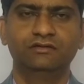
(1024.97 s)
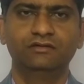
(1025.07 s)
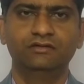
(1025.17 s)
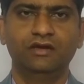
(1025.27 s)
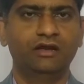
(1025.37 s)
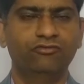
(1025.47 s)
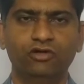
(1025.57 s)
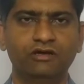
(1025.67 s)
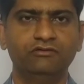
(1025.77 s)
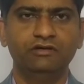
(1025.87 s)
And whatever
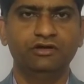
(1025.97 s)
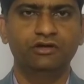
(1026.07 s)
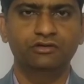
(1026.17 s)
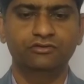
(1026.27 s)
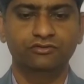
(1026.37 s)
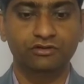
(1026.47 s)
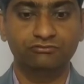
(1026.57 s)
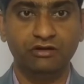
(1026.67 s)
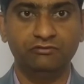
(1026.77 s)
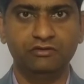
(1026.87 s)
you
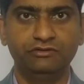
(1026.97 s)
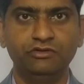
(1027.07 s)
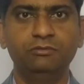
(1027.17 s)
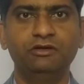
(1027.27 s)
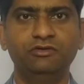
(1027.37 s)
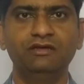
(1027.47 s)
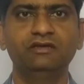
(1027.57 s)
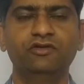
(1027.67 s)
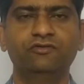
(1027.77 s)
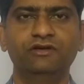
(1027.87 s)
will be doing in your
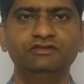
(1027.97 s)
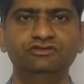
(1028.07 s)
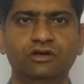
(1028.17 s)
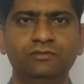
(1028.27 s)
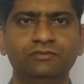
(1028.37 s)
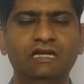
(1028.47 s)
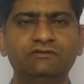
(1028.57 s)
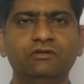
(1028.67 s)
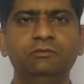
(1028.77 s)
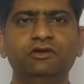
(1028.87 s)
first job, that will
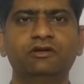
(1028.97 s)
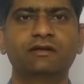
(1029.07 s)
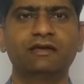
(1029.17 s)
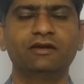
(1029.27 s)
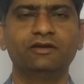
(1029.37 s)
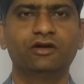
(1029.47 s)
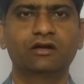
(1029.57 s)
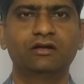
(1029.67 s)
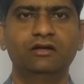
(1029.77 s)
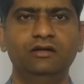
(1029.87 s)
be your track record.
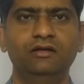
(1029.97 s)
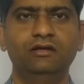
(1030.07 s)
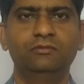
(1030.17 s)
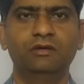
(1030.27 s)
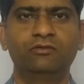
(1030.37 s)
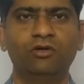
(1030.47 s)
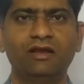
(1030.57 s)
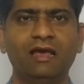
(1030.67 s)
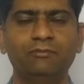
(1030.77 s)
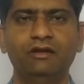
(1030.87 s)
But what
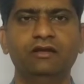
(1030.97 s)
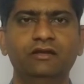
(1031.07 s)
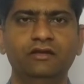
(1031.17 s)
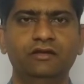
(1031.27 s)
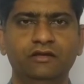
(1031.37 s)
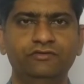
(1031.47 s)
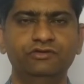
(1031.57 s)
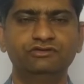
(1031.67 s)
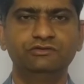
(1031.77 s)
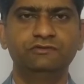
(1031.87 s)
happened if you
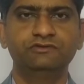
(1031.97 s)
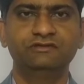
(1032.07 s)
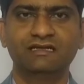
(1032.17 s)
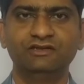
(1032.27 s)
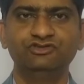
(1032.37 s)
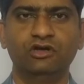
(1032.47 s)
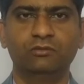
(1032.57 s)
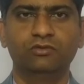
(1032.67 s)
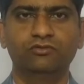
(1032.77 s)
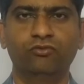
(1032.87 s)
shift to second job?
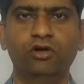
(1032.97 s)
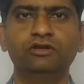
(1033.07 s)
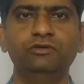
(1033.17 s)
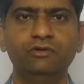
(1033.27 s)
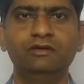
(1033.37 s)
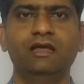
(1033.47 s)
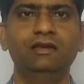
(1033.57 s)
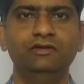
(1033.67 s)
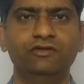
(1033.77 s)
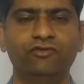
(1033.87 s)
What you will tell your
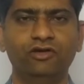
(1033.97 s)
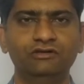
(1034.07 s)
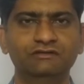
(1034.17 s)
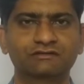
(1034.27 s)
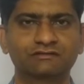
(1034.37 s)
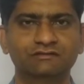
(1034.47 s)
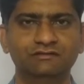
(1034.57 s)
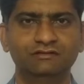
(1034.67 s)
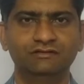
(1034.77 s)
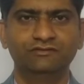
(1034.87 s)
followers?
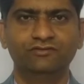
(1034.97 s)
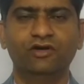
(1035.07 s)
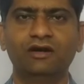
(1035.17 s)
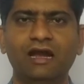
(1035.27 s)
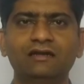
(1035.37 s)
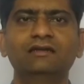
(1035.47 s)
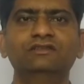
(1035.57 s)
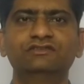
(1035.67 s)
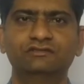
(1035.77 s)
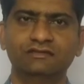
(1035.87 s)
For that,
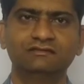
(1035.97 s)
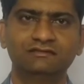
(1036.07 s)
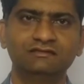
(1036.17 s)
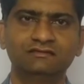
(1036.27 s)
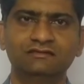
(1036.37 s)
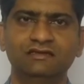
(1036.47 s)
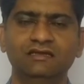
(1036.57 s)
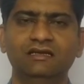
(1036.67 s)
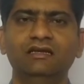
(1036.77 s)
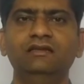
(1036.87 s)
success
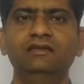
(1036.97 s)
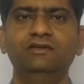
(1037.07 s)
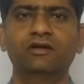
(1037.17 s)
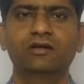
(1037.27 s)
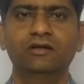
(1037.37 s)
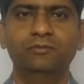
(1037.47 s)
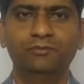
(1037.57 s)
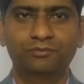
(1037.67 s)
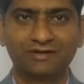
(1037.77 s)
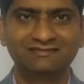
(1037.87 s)
in your
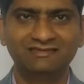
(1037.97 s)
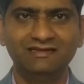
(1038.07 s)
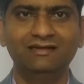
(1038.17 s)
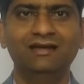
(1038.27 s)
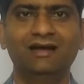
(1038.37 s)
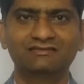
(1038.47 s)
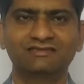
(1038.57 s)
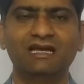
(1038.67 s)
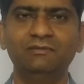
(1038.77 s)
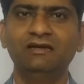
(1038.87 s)
present
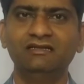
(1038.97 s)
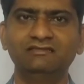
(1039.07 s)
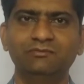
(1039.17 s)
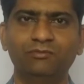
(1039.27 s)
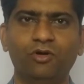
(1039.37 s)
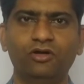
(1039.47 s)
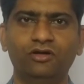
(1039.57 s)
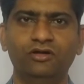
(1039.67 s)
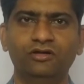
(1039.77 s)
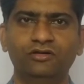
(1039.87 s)
assignment is important.
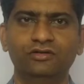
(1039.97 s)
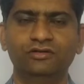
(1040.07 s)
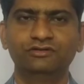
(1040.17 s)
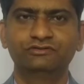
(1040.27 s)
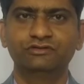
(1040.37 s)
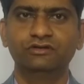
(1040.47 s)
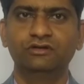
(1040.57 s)
So